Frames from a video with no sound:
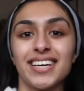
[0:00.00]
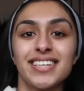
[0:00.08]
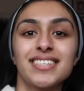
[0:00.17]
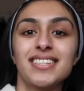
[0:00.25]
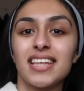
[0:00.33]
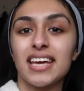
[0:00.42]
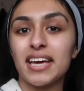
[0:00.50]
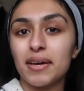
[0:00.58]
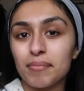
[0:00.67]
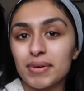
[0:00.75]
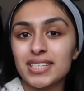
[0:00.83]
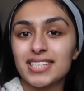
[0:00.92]
is the
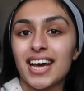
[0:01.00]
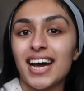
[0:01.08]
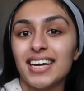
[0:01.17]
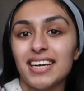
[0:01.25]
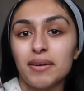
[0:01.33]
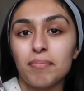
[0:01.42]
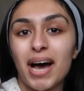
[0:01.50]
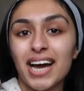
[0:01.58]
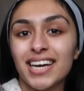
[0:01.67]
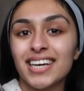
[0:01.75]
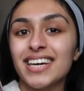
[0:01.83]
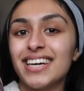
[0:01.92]
Missguided
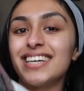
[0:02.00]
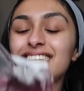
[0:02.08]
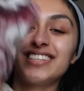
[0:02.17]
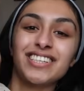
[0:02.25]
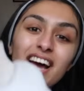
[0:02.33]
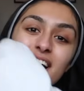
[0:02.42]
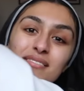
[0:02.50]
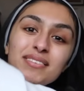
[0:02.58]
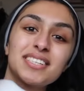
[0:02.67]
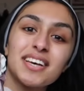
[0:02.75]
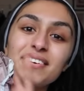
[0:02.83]
package. I'm so